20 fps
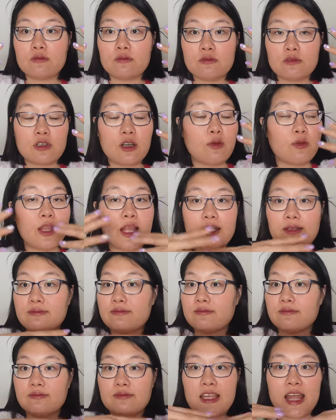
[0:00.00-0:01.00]
So like
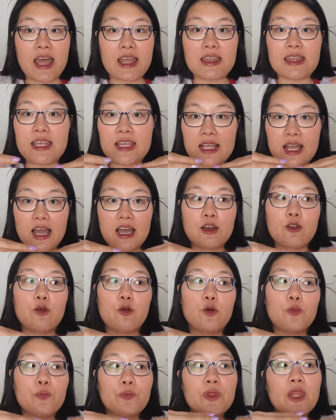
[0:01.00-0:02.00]
nothing at
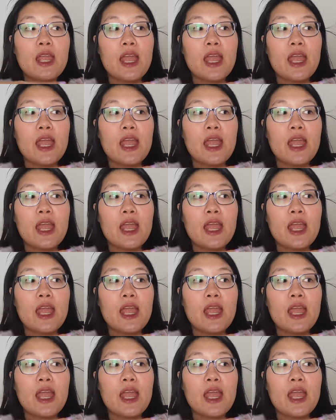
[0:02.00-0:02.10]
all.